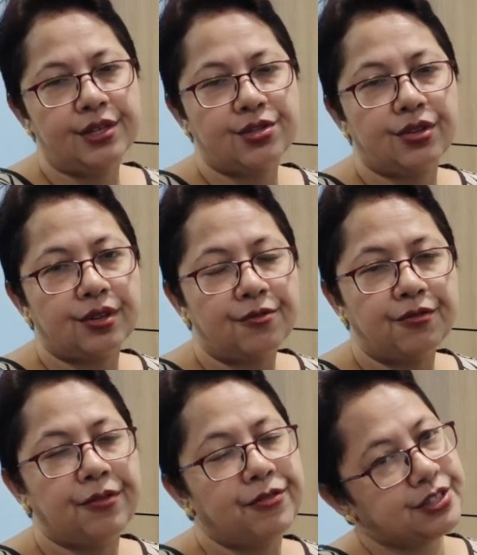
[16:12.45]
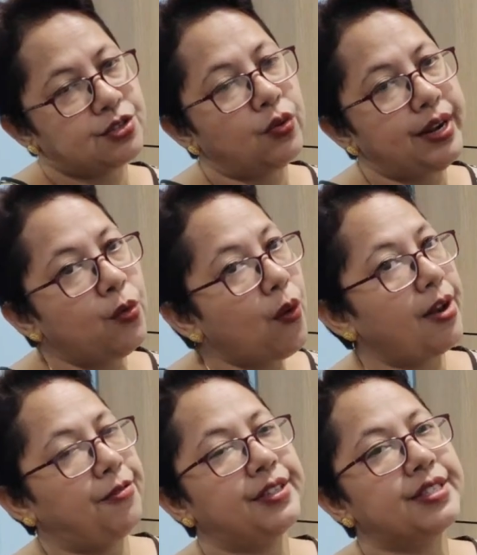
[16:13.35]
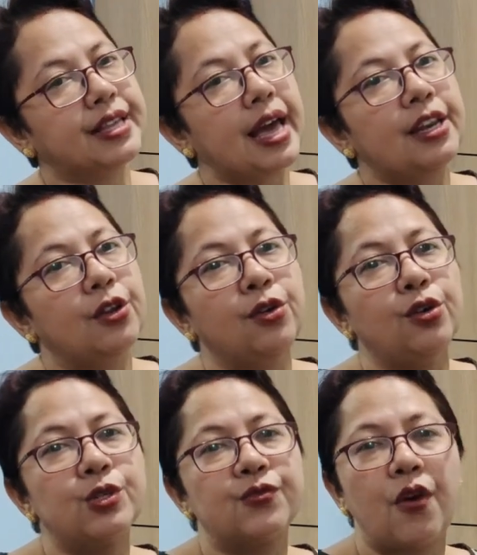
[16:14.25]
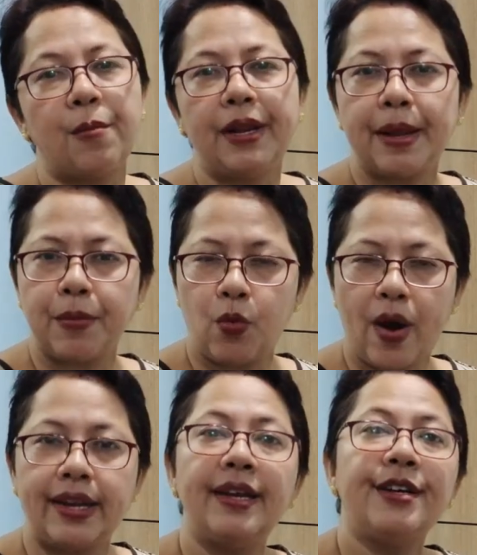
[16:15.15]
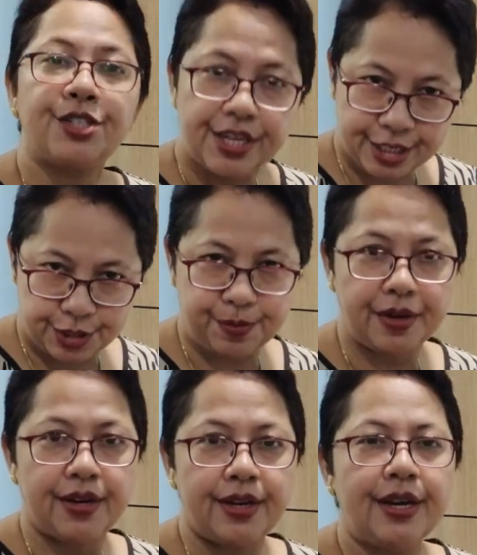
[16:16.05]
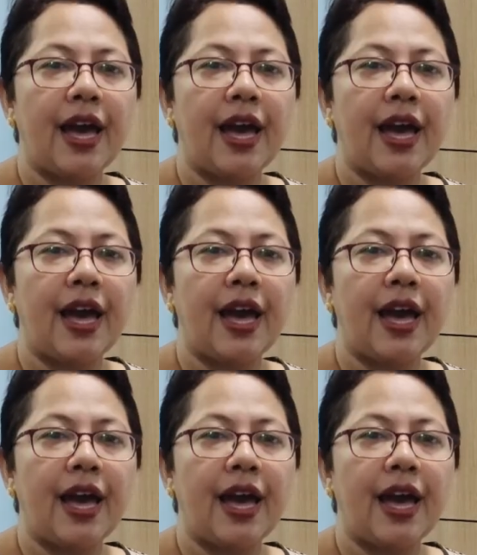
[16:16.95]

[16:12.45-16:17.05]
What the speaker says: So if it's only one of its kind, you use formula number 1, Shakespeare,